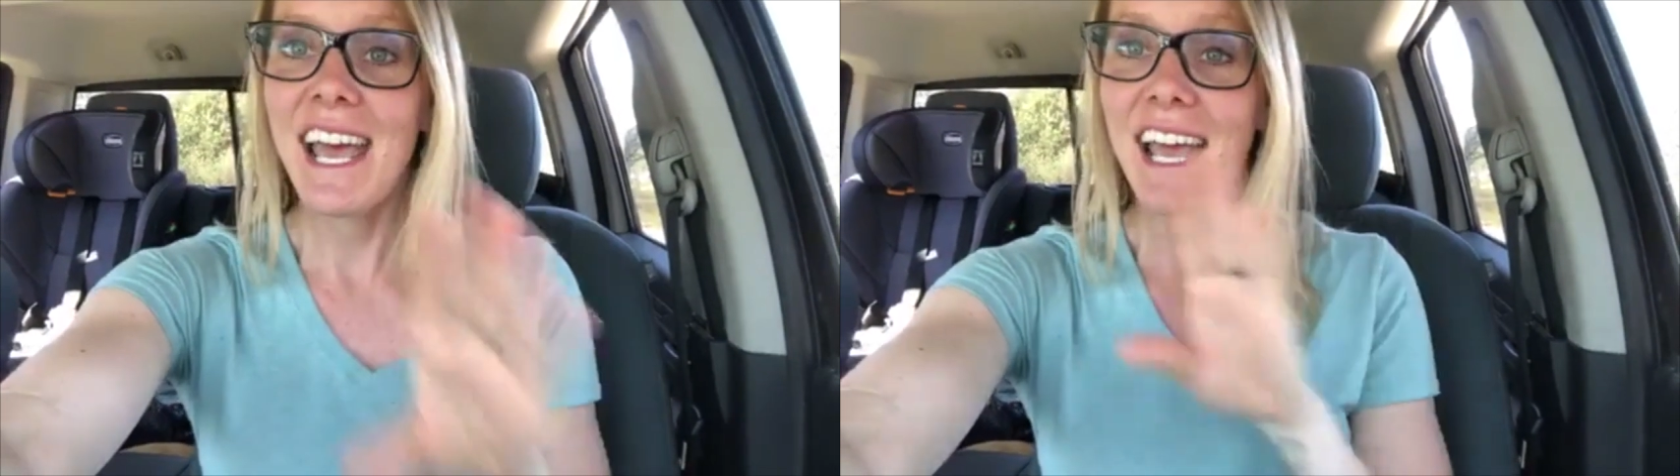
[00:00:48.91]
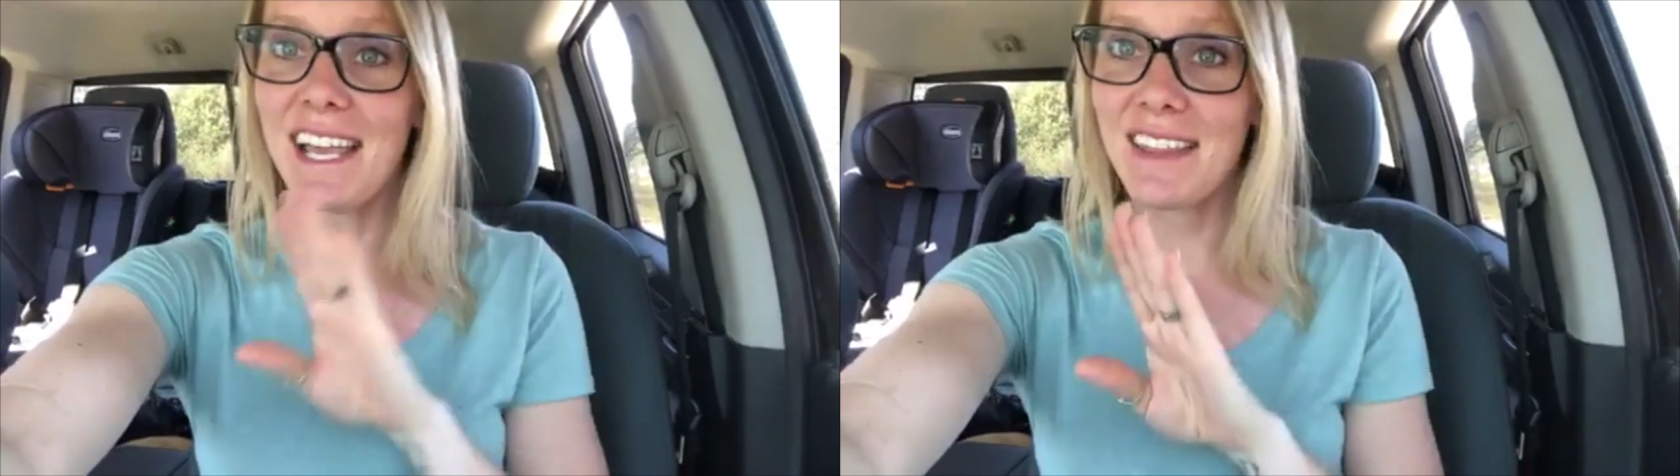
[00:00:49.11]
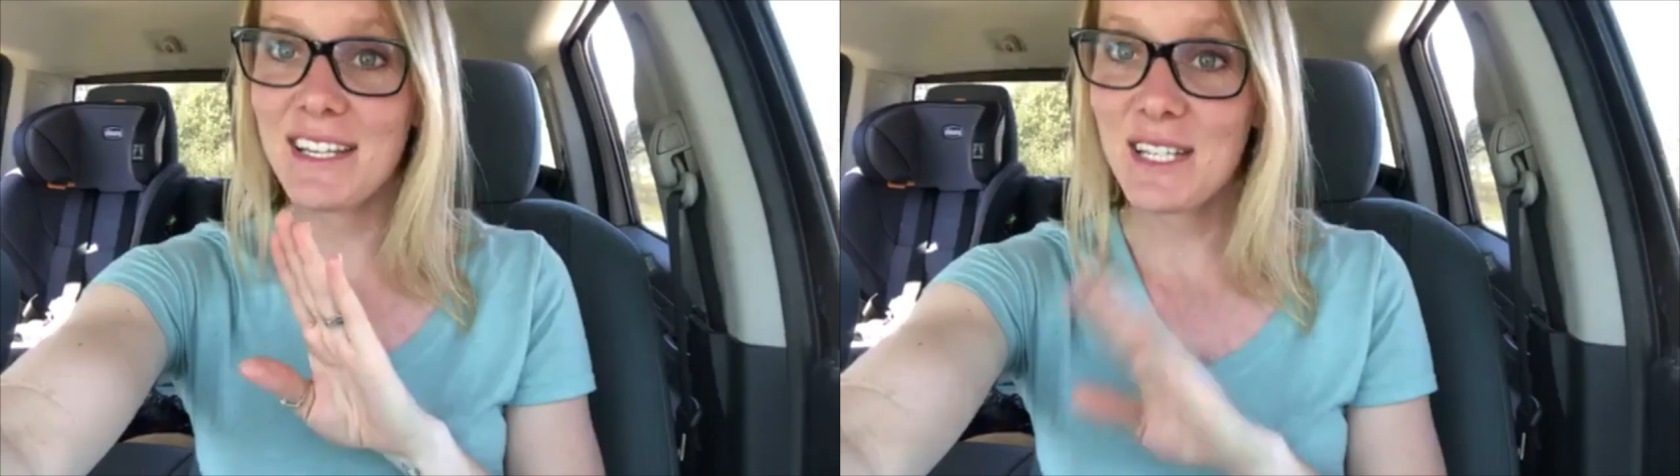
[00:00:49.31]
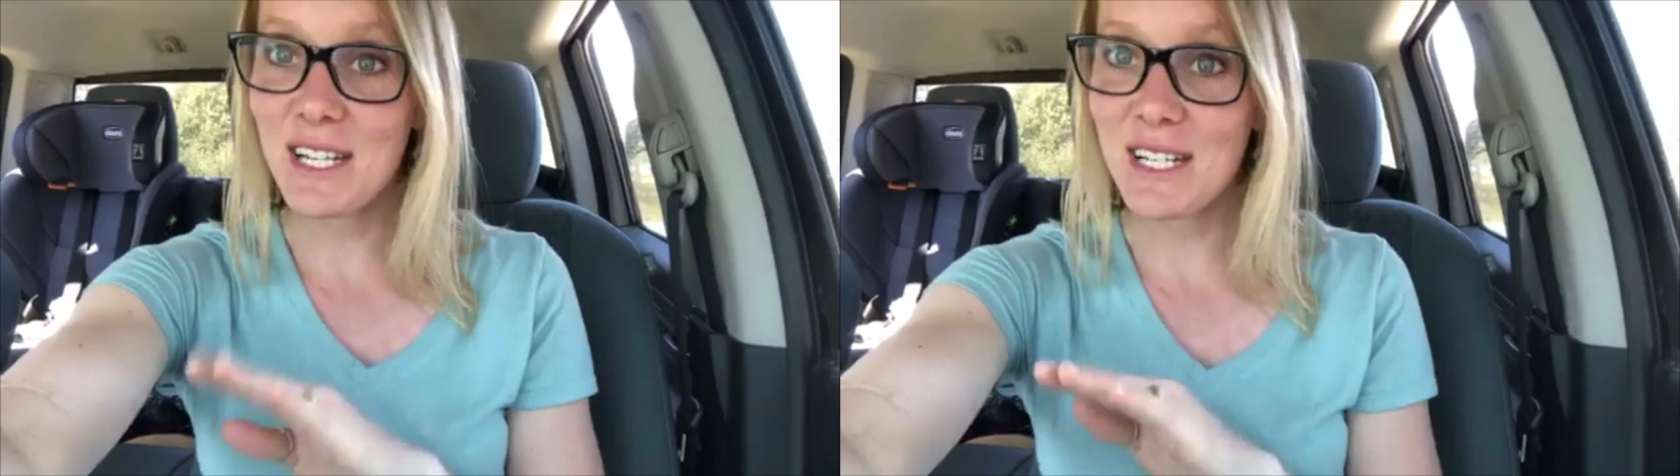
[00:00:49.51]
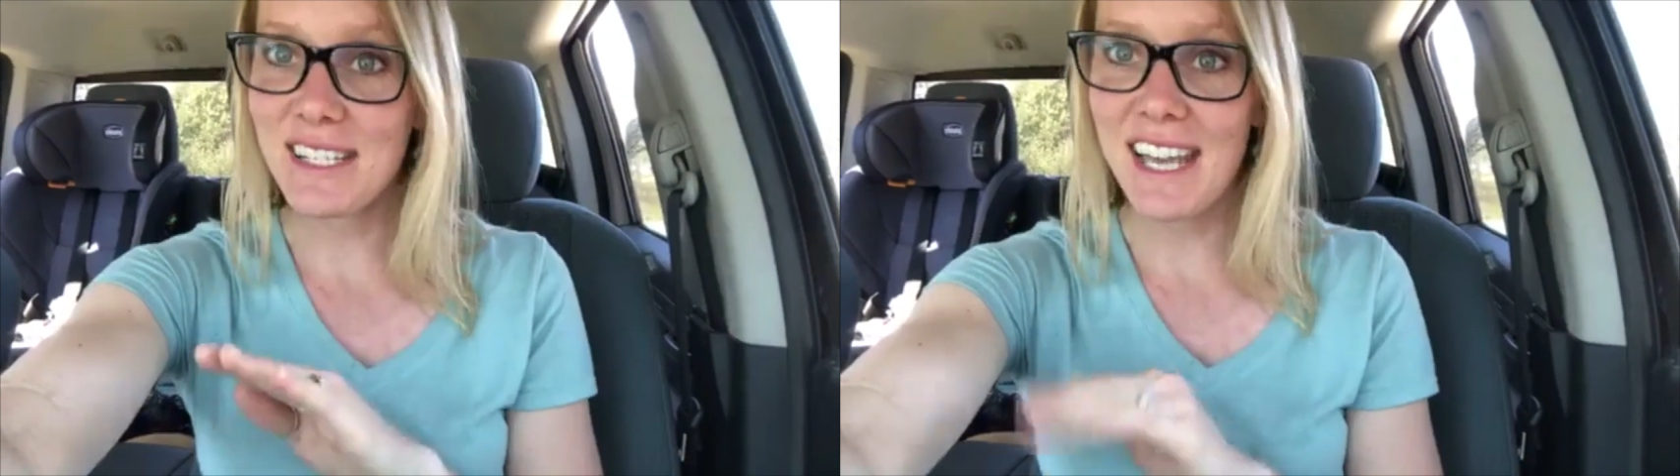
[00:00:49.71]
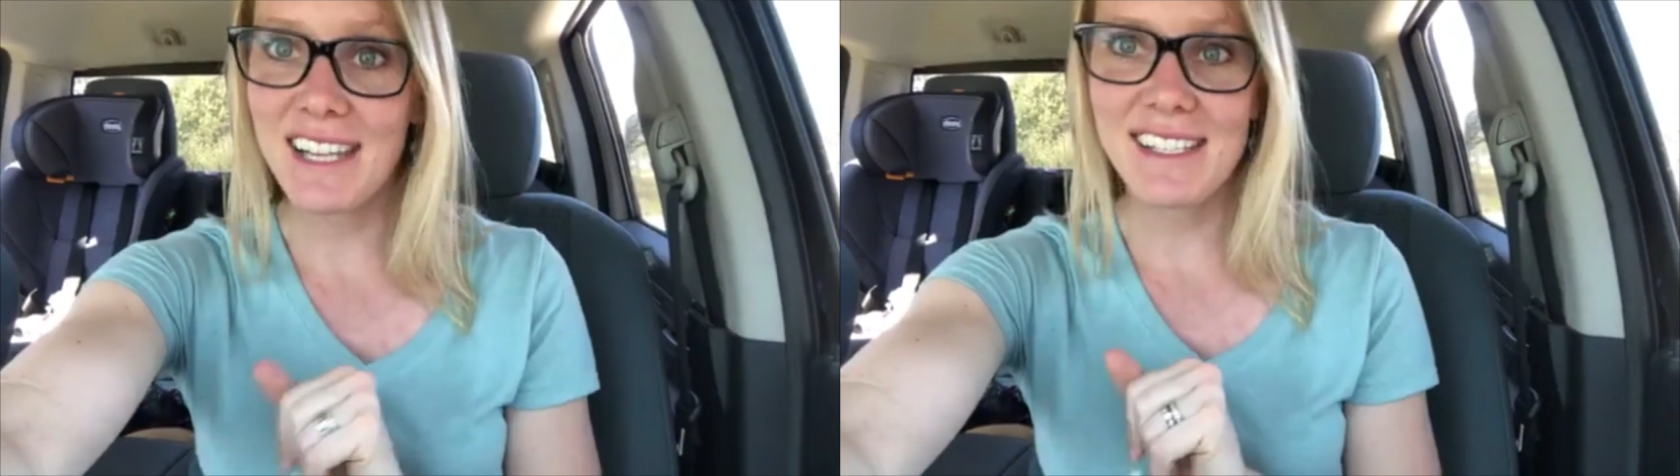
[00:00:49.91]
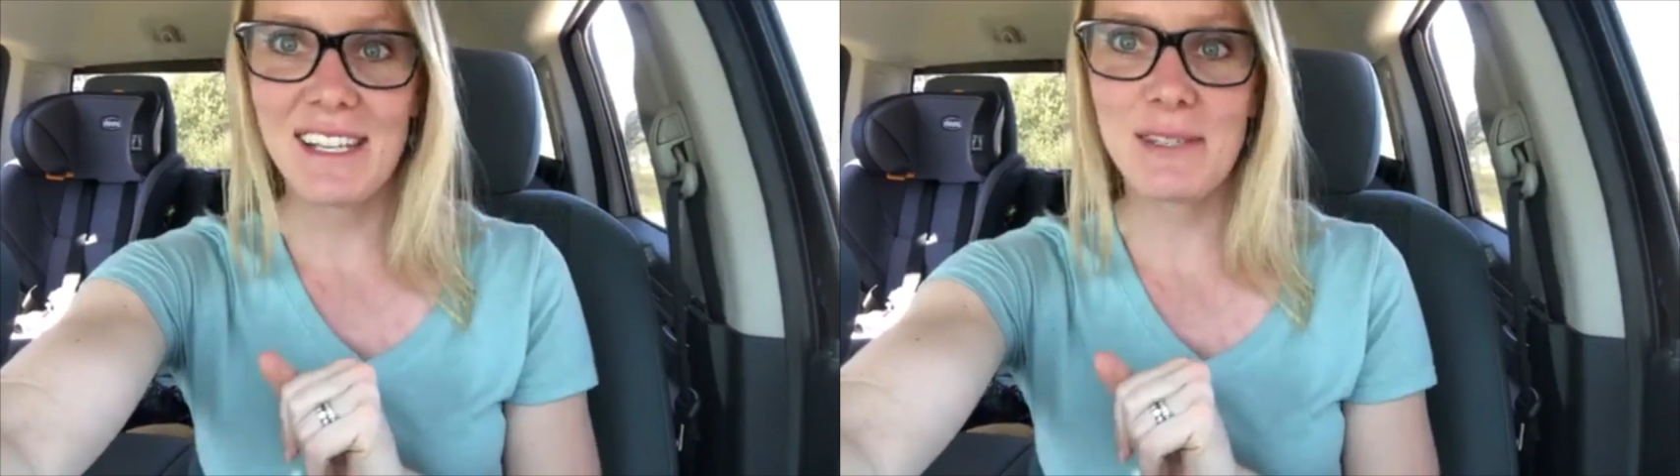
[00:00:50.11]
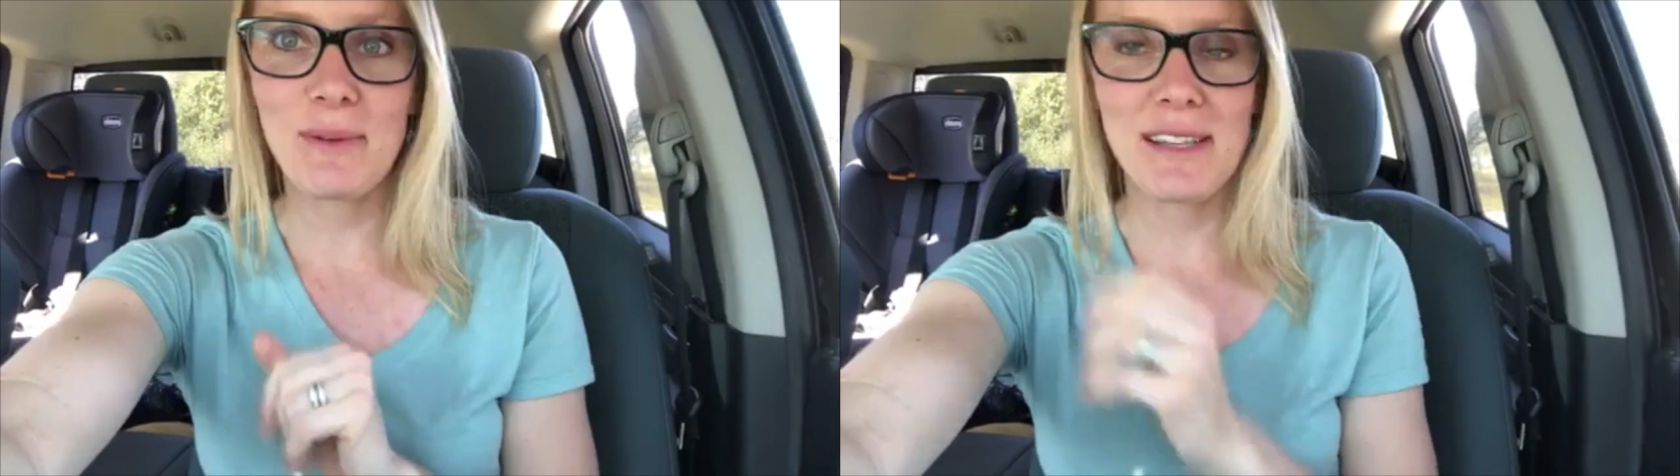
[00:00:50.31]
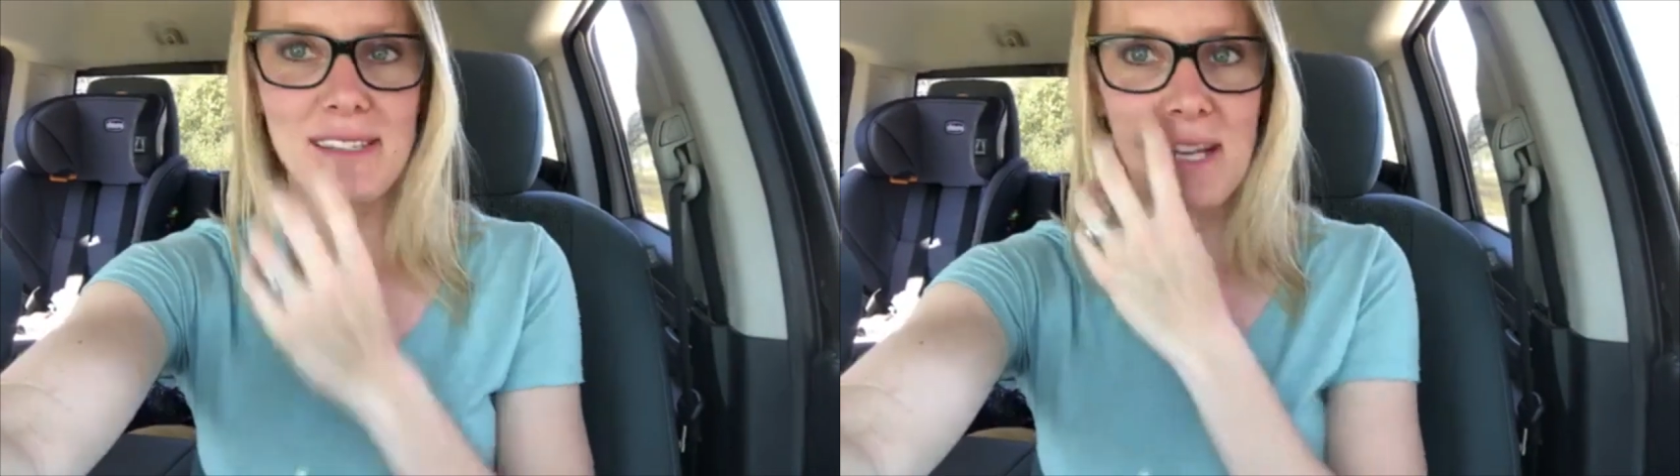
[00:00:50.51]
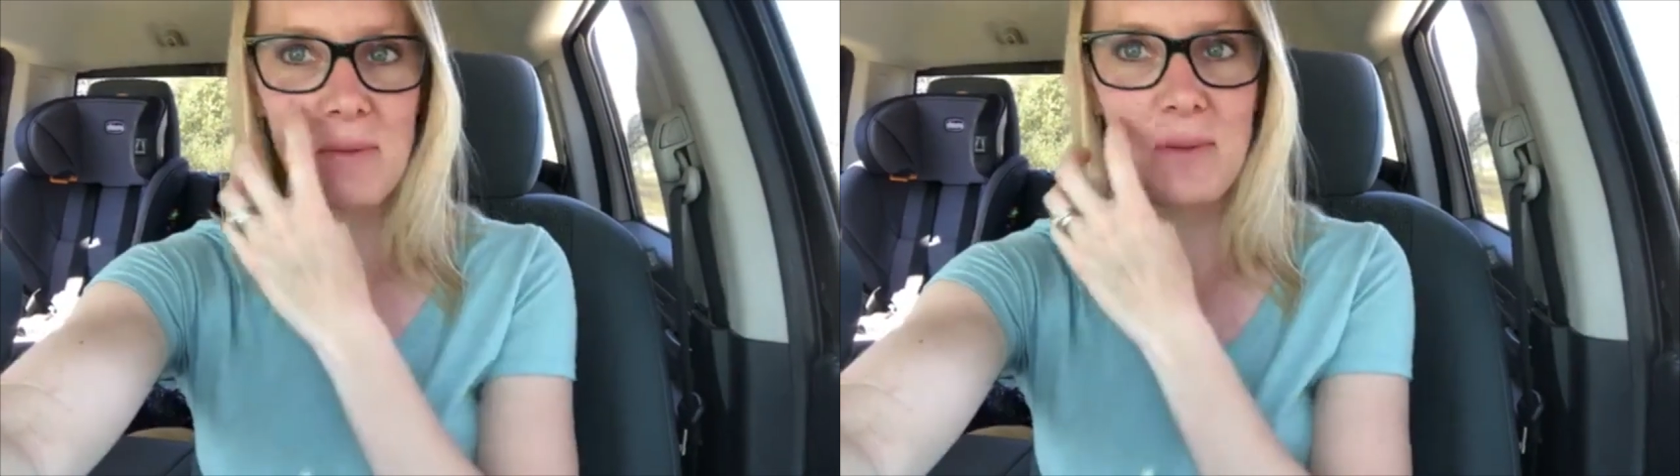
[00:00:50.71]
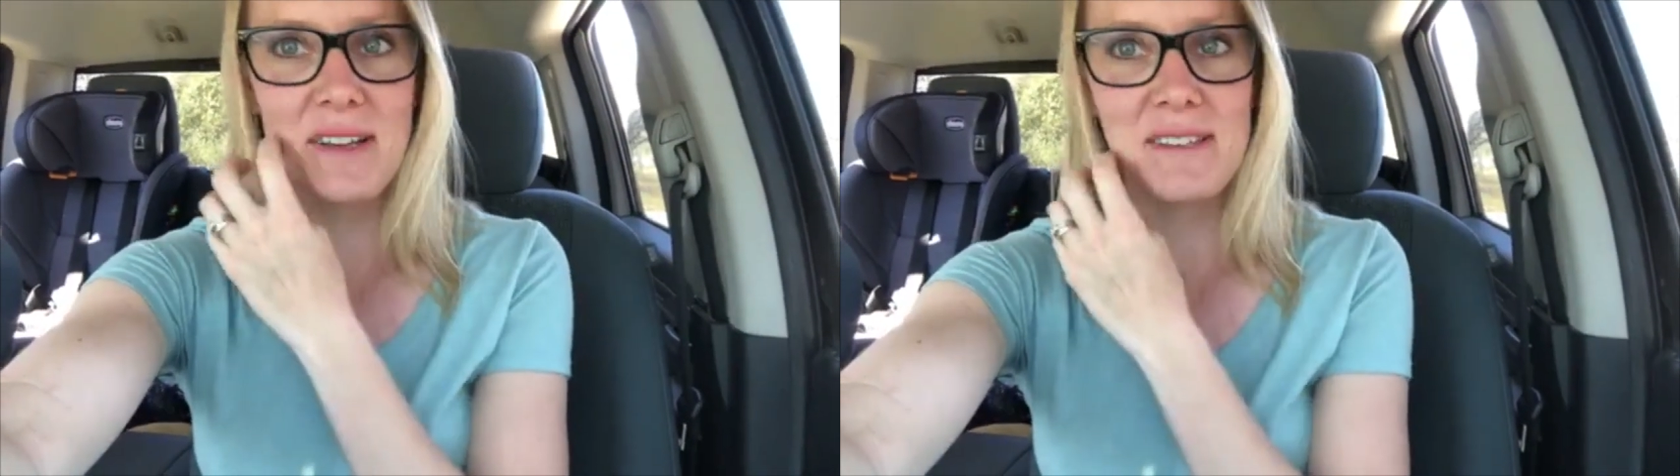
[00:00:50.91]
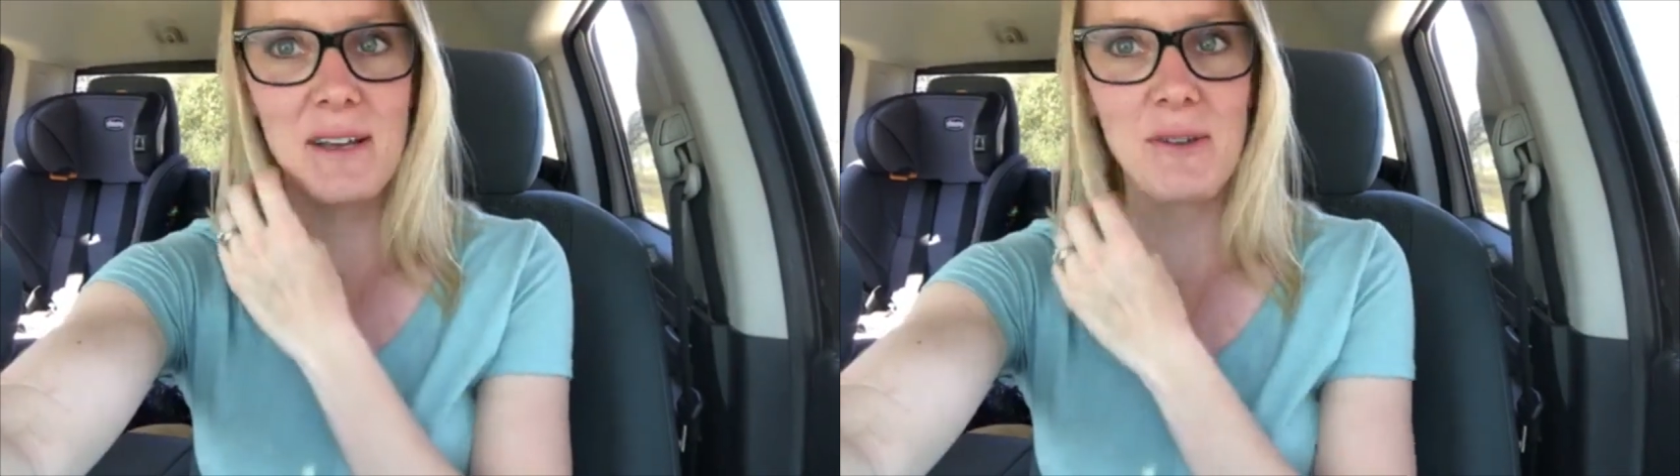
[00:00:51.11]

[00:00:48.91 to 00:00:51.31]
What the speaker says: and then she just had a set of twins a couple weeks ago.